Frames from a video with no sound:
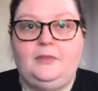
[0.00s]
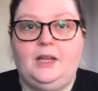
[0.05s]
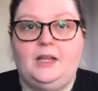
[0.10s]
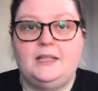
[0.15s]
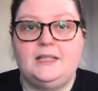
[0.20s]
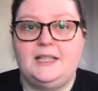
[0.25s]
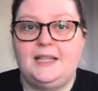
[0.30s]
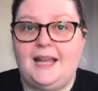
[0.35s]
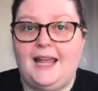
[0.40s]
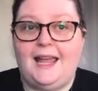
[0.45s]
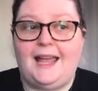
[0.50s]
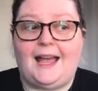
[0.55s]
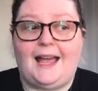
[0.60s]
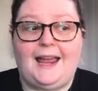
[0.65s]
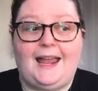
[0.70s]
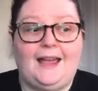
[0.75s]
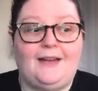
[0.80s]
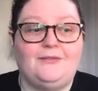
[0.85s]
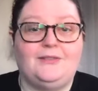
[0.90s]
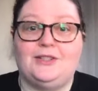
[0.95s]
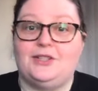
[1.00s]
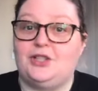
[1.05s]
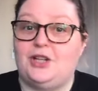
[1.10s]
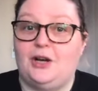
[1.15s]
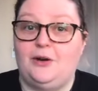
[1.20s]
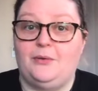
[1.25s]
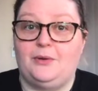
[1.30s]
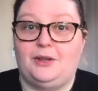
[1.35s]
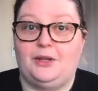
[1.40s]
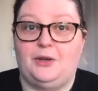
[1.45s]
Today, I have to
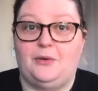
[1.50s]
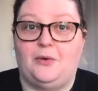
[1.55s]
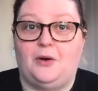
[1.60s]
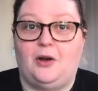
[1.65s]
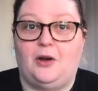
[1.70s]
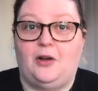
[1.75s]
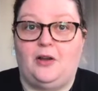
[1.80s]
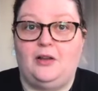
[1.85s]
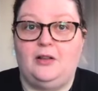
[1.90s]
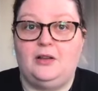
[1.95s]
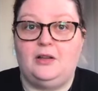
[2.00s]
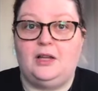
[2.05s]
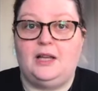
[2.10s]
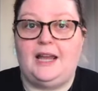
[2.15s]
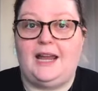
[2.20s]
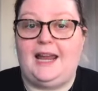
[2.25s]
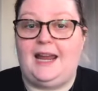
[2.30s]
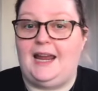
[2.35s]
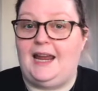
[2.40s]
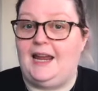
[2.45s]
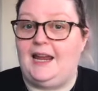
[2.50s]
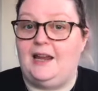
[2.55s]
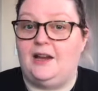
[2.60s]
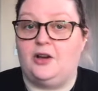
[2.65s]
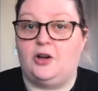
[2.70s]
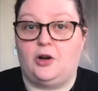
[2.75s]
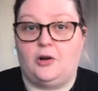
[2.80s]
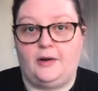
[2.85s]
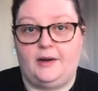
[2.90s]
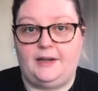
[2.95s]
share with you all a
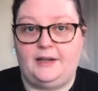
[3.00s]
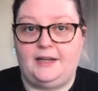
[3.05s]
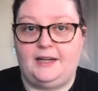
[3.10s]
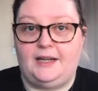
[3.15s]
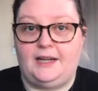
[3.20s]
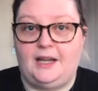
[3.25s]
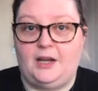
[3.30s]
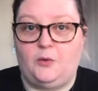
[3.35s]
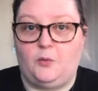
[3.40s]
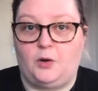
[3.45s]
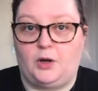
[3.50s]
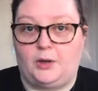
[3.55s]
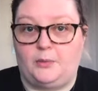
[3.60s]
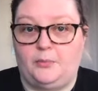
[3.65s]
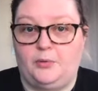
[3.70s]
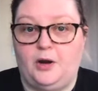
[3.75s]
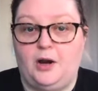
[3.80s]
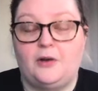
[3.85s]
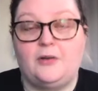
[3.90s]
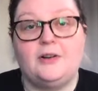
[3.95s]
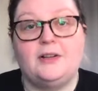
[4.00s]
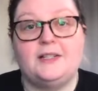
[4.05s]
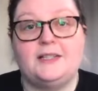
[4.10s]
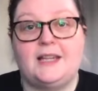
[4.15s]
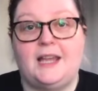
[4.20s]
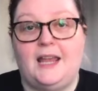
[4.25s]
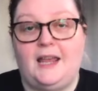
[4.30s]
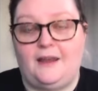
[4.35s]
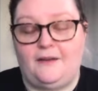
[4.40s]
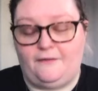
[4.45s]
current knitting work in progress,
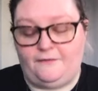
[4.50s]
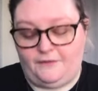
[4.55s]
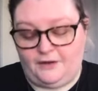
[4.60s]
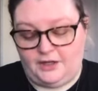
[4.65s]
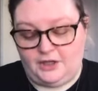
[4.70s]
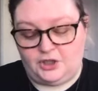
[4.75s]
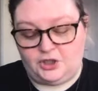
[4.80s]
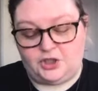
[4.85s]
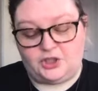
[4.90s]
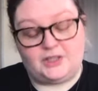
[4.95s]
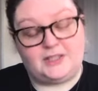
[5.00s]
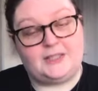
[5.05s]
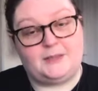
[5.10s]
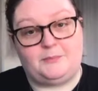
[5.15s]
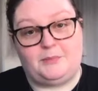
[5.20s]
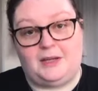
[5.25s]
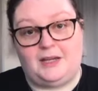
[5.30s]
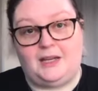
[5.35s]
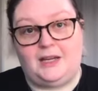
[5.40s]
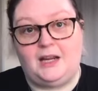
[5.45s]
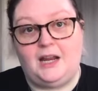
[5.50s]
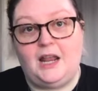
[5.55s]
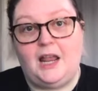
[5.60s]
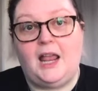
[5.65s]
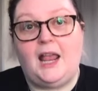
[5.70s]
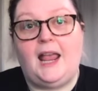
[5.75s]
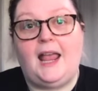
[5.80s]
a finished spin,